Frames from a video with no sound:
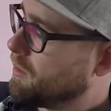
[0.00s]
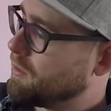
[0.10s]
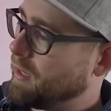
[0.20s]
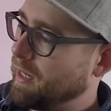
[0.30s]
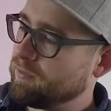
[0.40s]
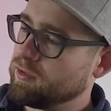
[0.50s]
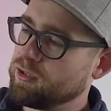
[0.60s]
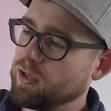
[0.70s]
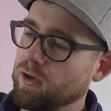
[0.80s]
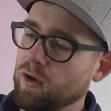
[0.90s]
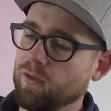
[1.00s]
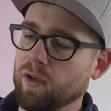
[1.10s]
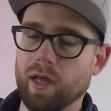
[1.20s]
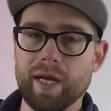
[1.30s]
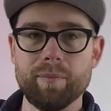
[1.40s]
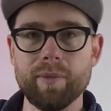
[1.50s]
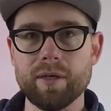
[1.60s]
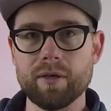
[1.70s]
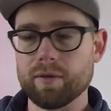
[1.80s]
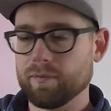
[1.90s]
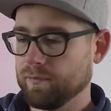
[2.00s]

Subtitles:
you have to turn on the light meter,